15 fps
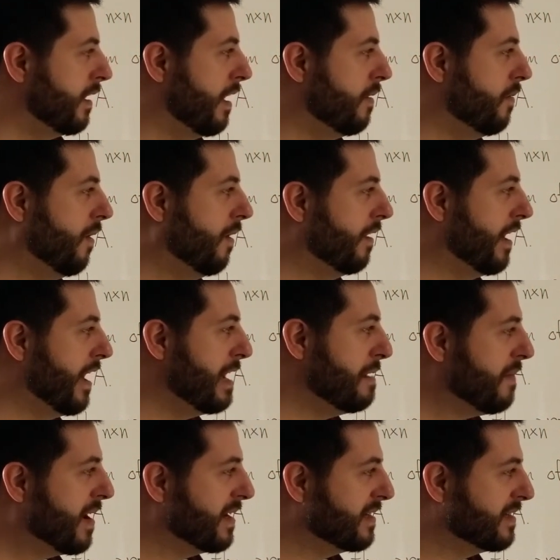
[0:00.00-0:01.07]
Okay, well, a
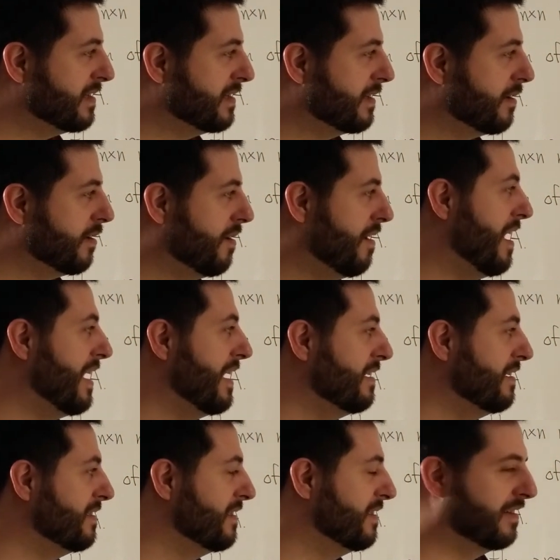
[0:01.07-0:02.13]
minus
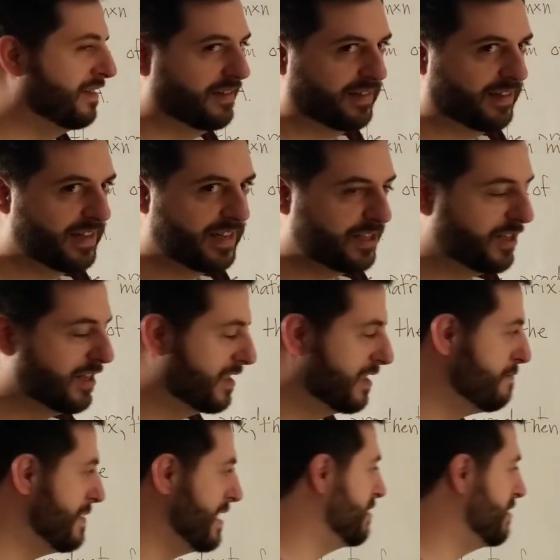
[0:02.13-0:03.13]
0i is just the